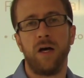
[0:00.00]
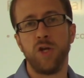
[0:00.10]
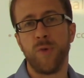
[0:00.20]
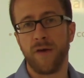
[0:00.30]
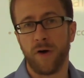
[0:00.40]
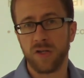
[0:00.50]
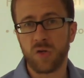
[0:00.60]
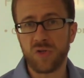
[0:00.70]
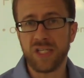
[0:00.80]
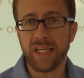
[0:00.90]
You may have
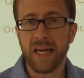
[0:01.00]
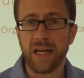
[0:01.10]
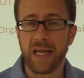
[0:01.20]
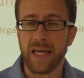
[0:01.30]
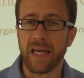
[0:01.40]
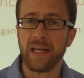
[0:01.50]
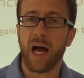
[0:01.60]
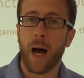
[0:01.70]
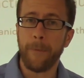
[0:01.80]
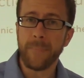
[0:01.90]
also seen it in
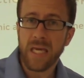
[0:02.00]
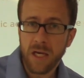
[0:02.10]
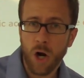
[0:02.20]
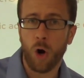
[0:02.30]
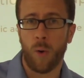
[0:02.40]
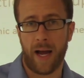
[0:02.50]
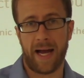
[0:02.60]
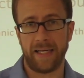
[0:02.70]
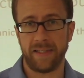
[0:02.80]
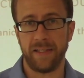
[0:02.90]
amino
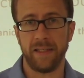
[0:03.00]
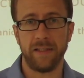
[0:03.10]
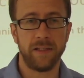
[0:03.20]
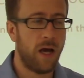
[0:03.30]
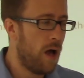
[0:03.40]
acids.